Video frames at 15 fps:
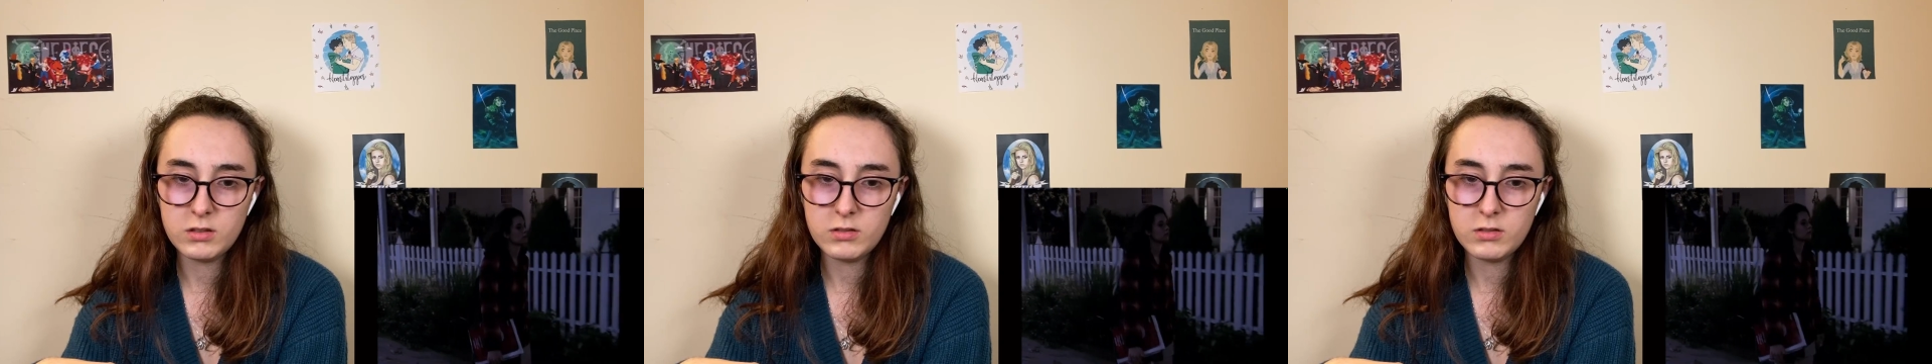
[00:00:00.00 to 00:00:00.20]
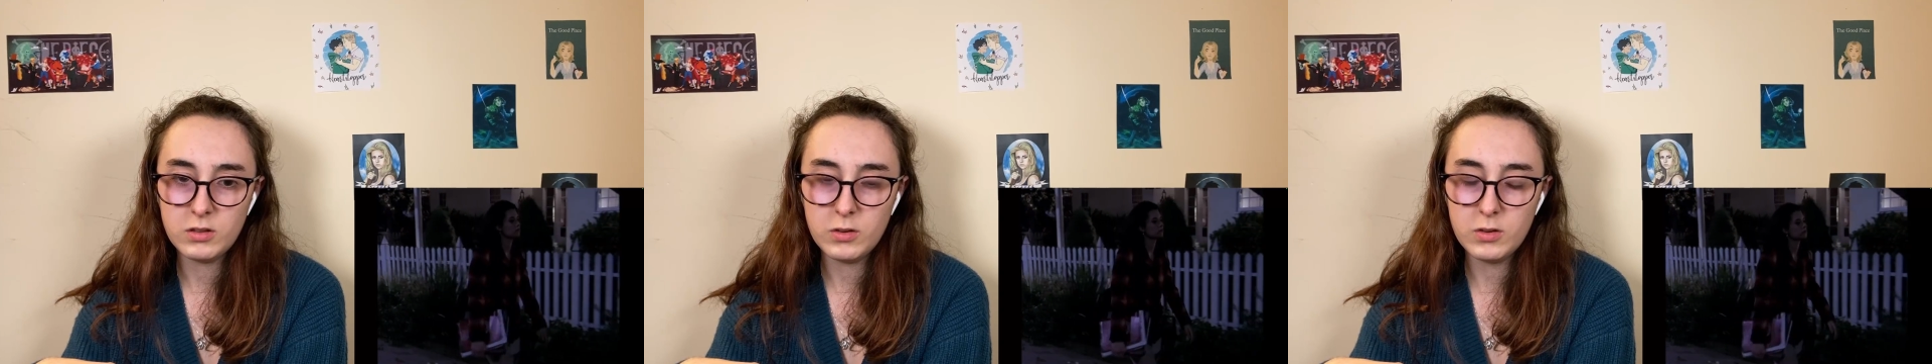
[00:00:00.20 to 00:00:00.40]

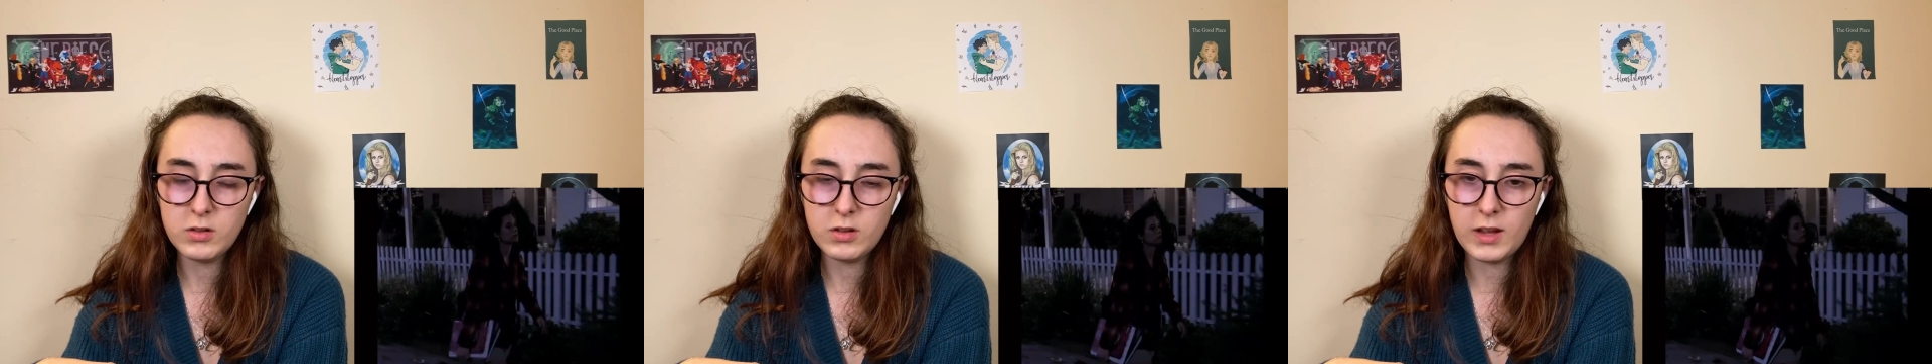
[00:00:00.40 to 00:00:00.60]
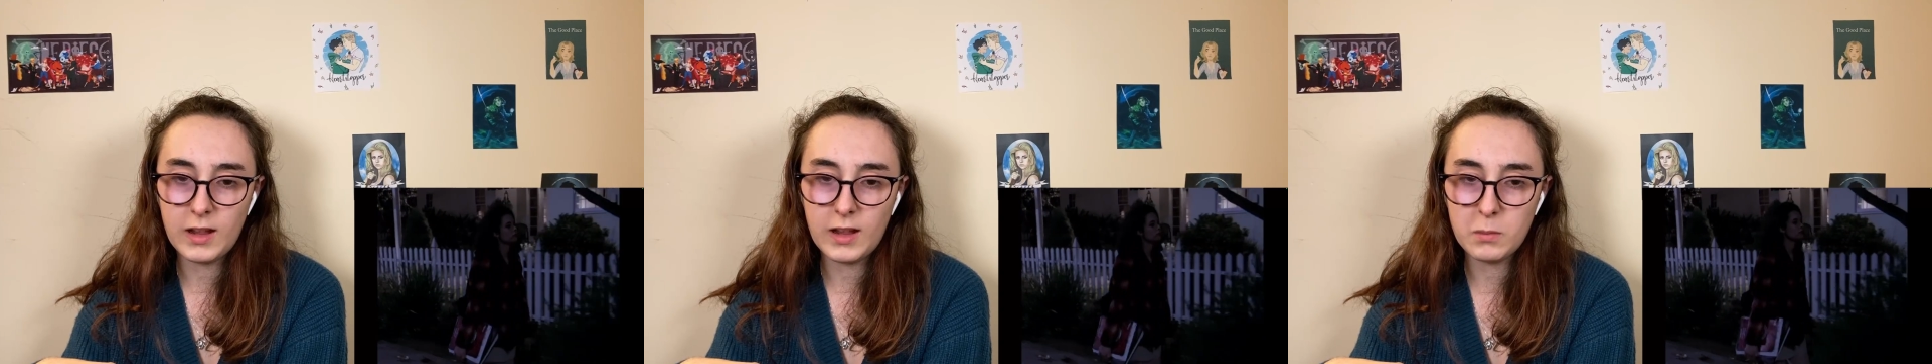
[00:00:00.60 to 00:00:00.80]
You're in the
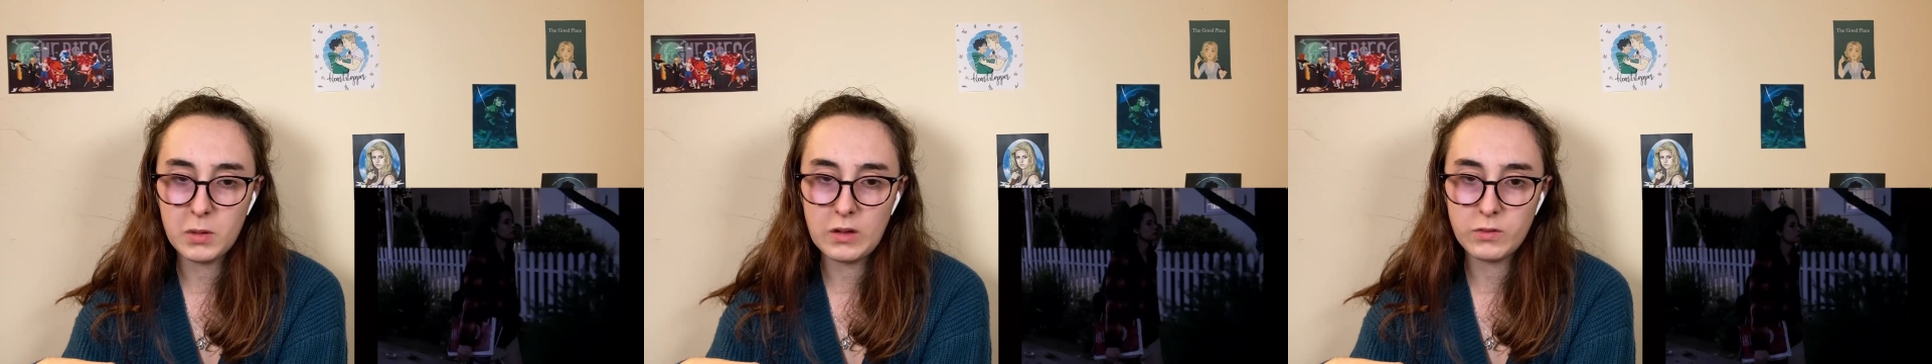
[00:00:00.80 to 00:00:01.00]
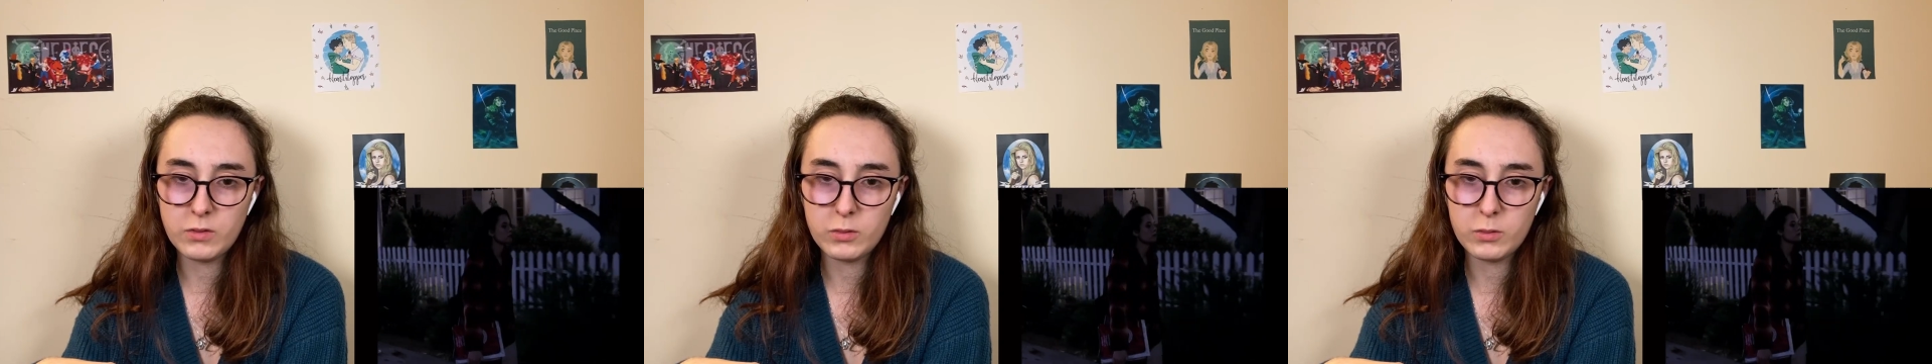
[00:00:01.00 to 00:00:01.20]

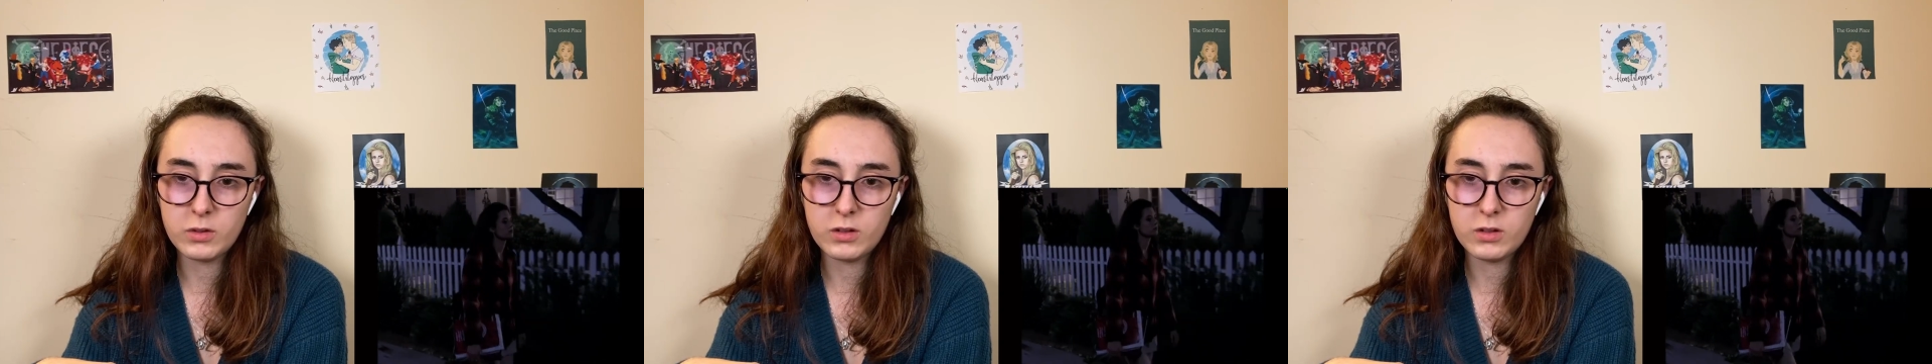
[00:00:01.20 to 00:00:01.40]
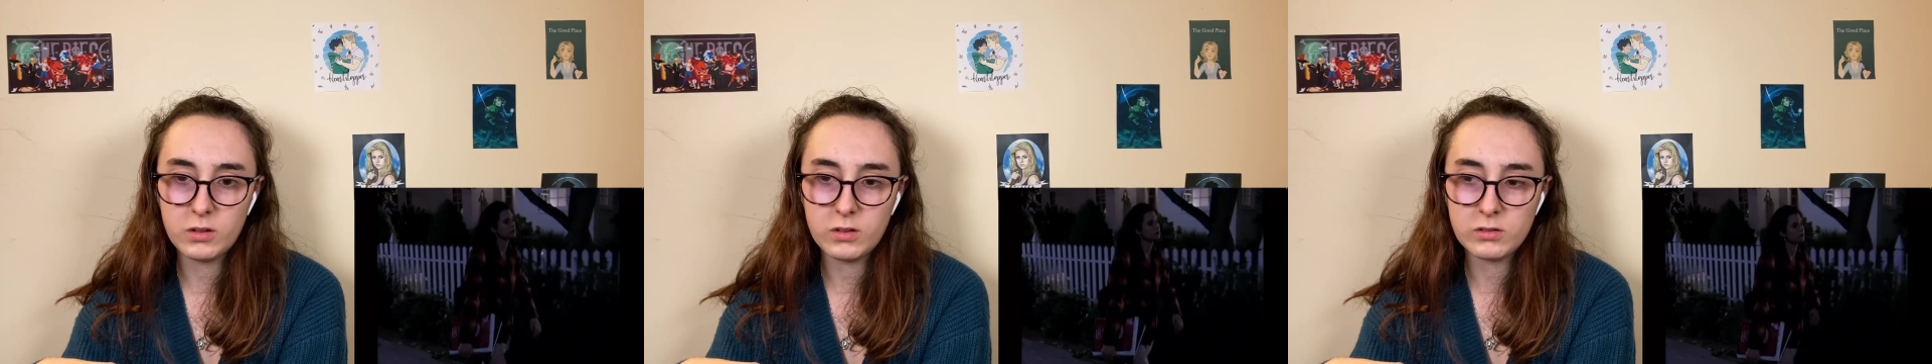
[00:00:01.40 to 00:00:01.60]
Hellmouth as
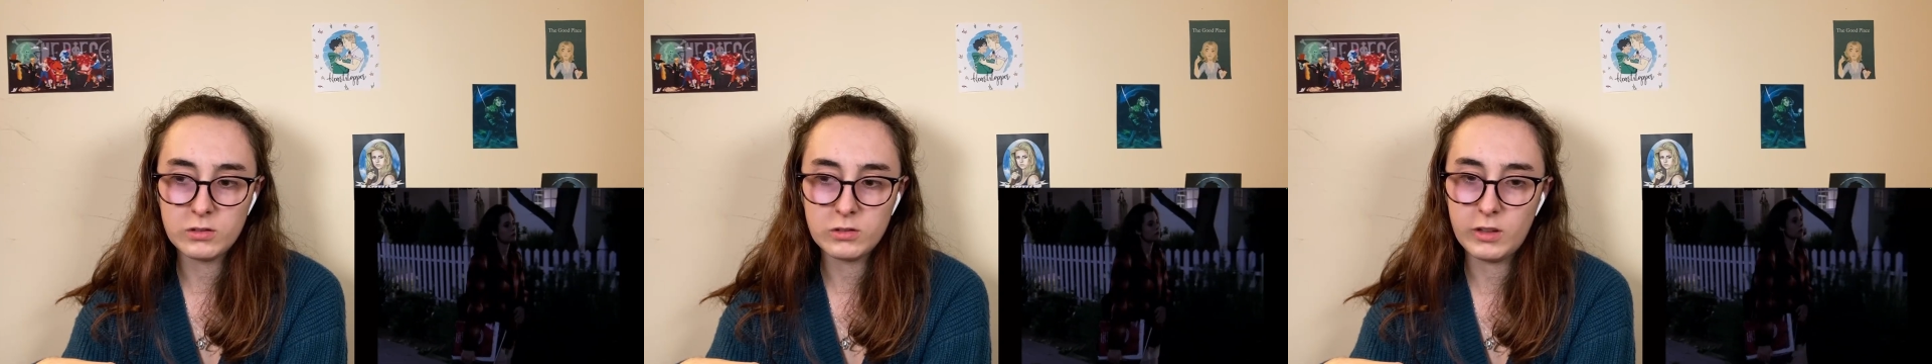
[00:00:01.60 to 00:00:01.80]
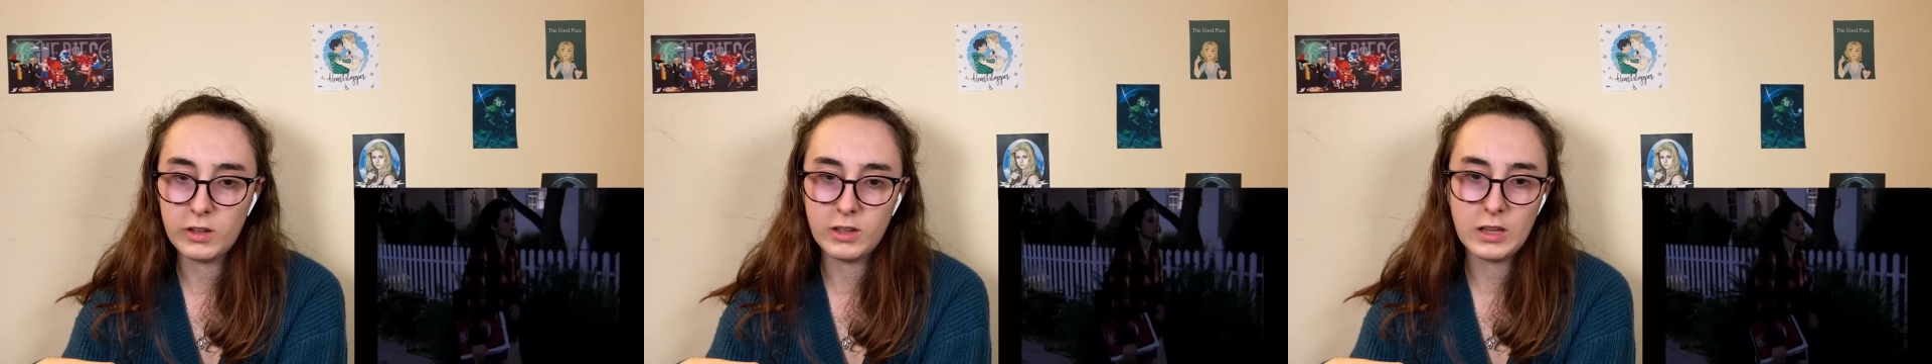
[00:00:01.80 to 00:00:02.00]
well, so,
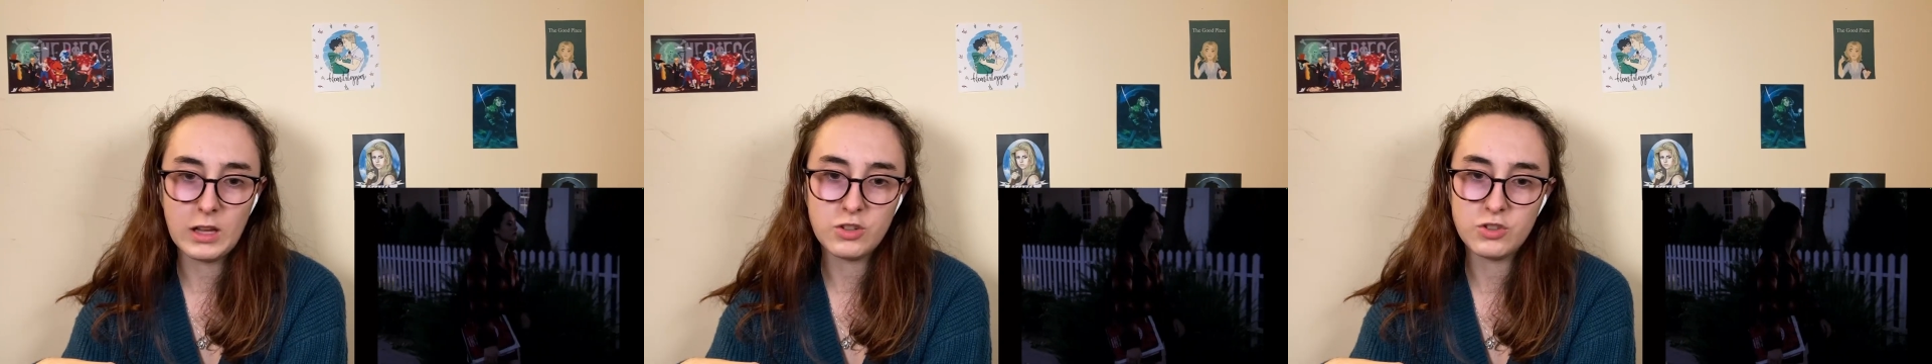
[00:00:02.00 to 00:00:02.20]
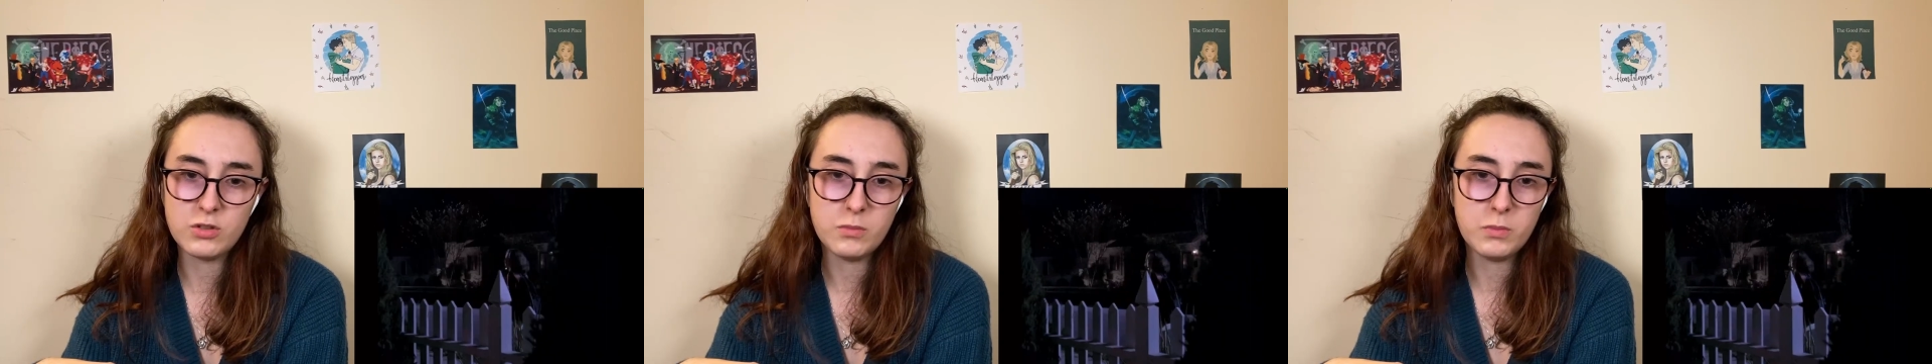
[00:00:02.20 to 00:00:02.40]
like, that
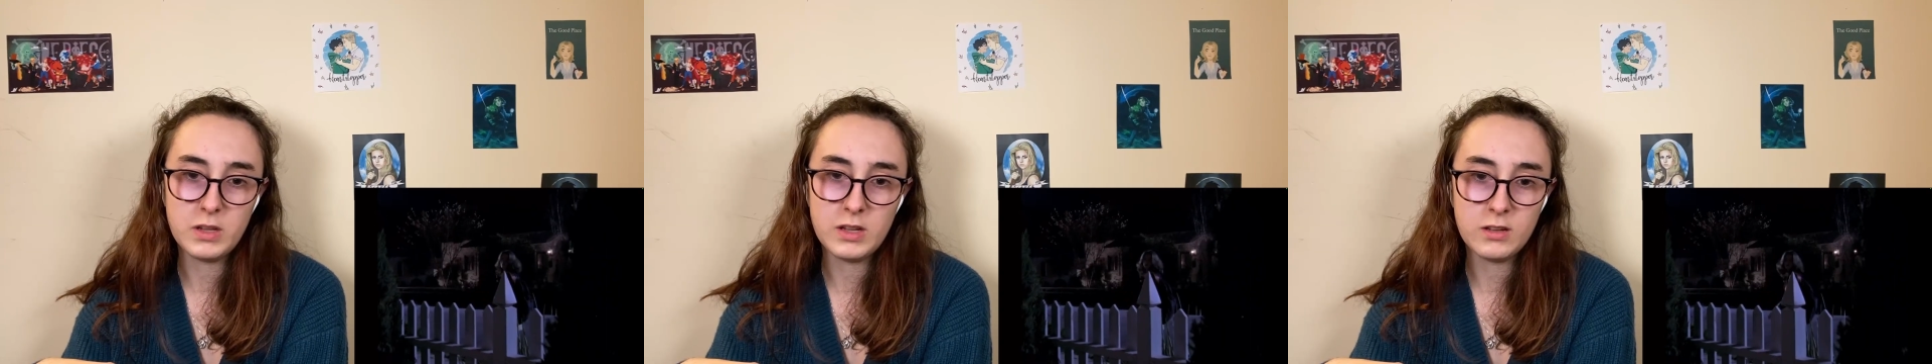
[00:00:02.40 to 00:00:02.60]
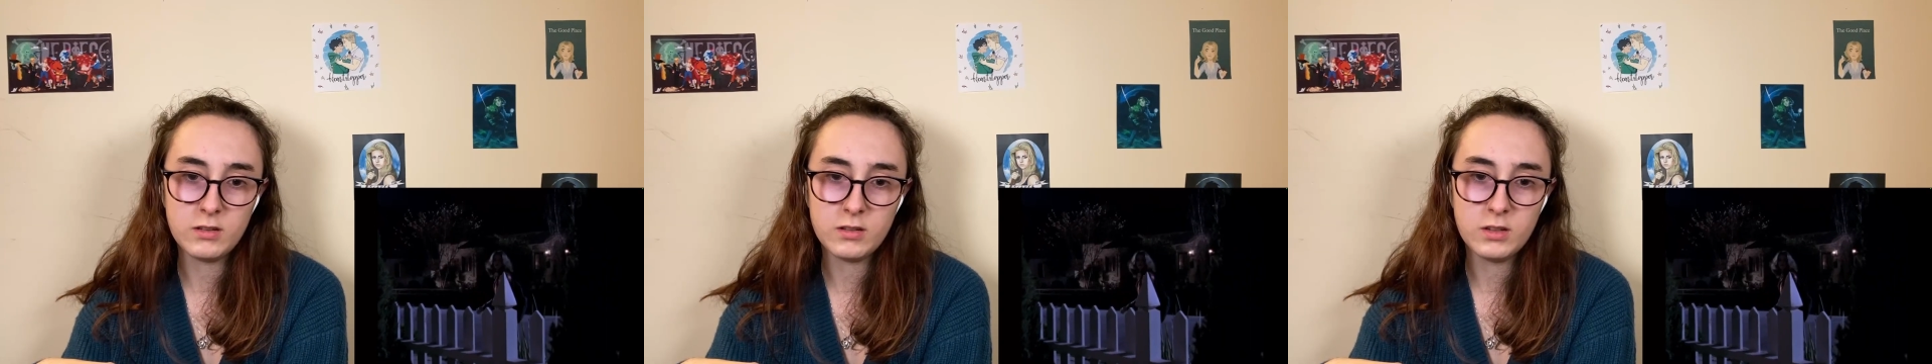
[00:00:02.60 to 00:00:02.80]
should
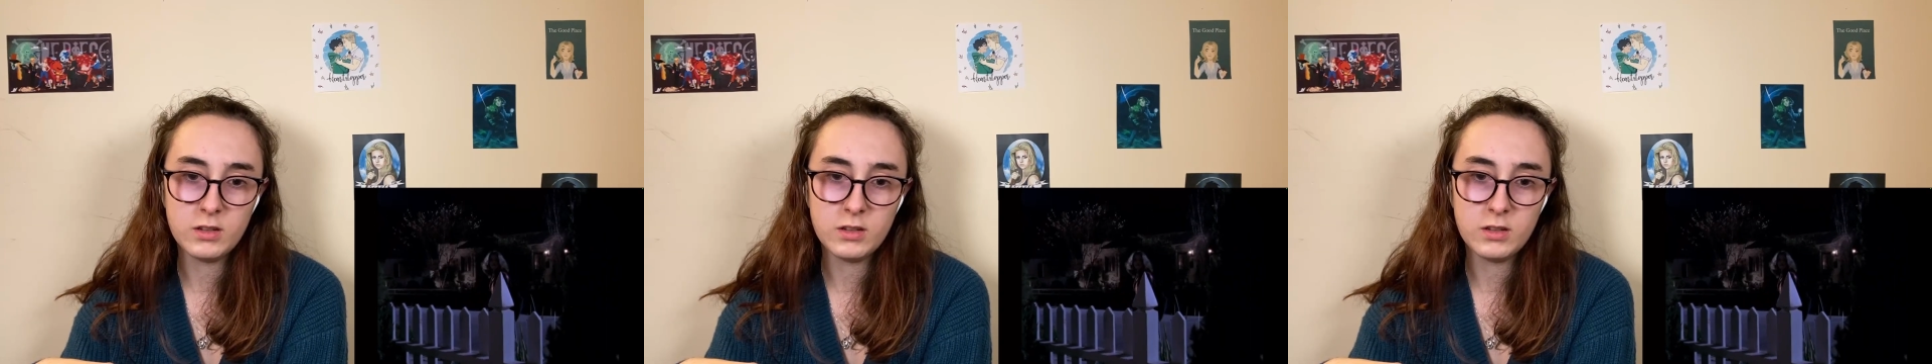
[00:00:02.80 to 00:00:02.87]
be